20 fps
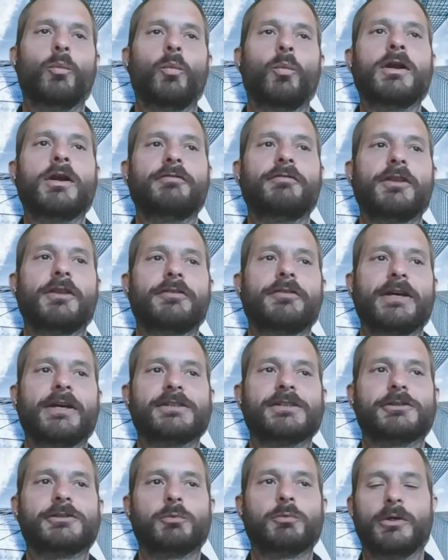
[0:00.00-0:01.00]
of the
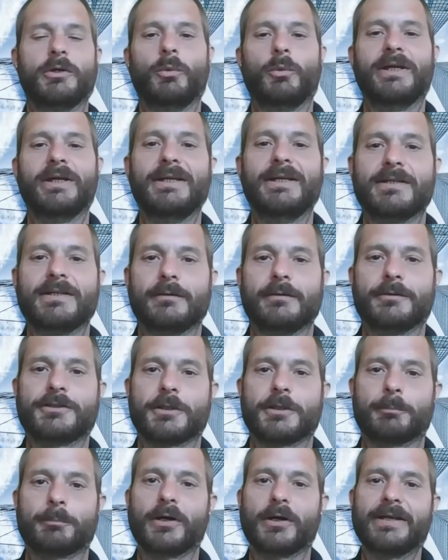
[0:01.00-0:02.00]
things is we need
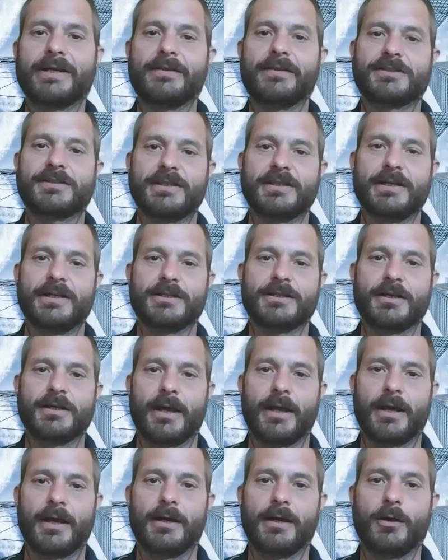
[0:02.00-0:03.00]
to bring this in.
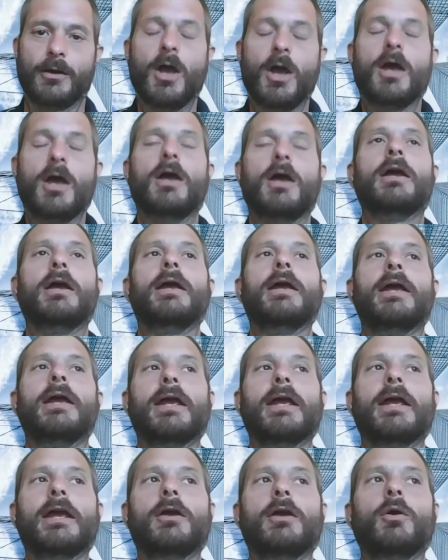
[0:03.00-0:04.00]

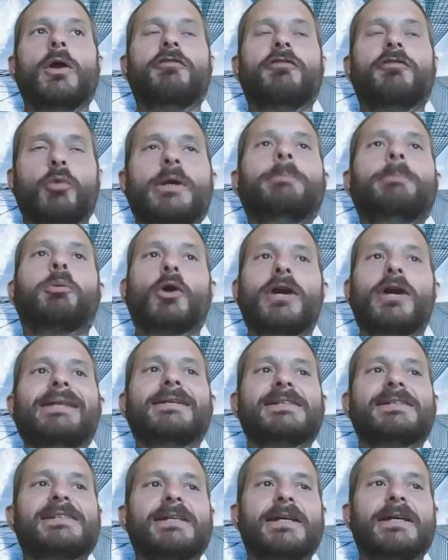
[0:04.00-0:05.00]
If we bring
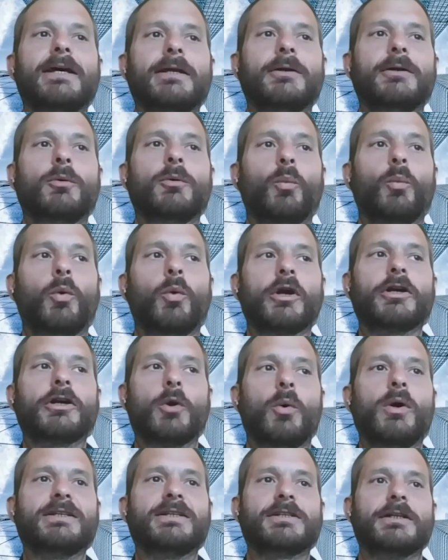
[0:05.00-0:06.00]
this in, we're
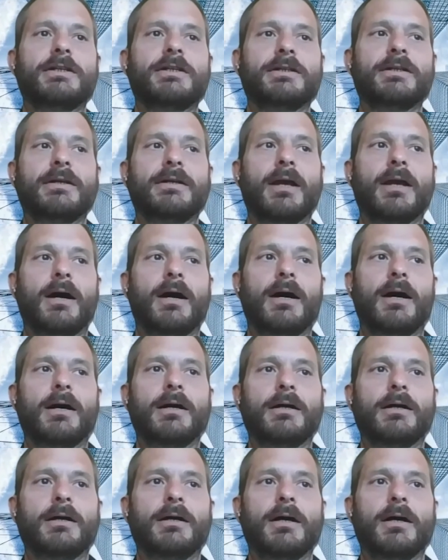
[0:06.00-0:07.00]
going to
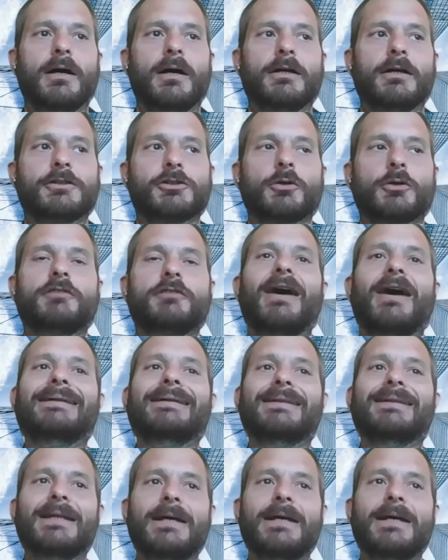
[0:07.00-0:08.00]
sort of
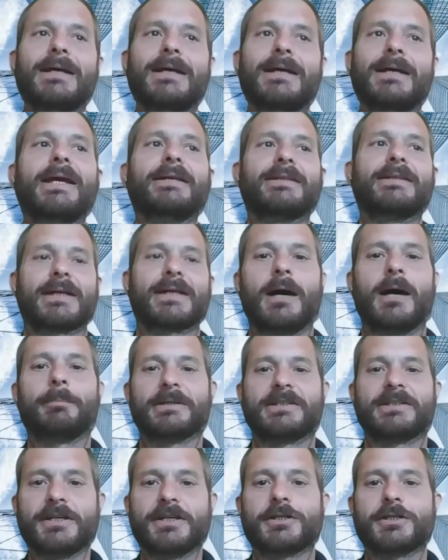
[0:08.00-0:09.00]
eliminate the
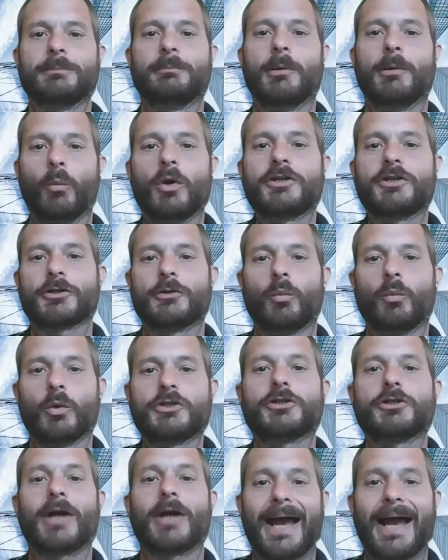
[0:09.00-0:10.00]
competition. But what
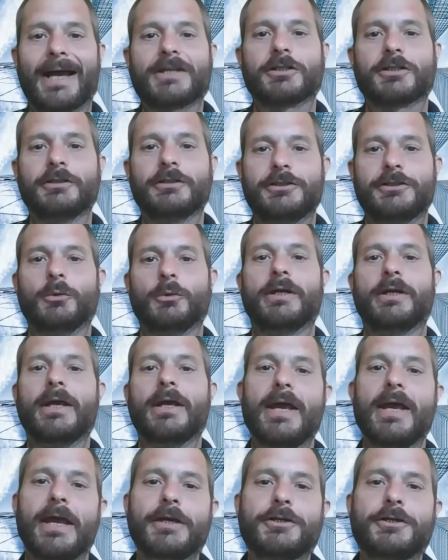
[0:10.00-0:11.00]
you're actually doing
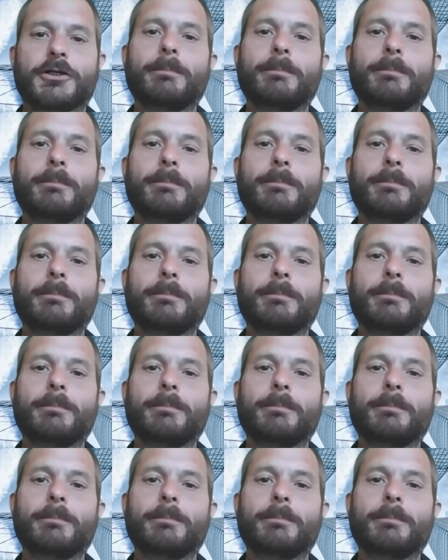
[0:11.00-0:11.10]
is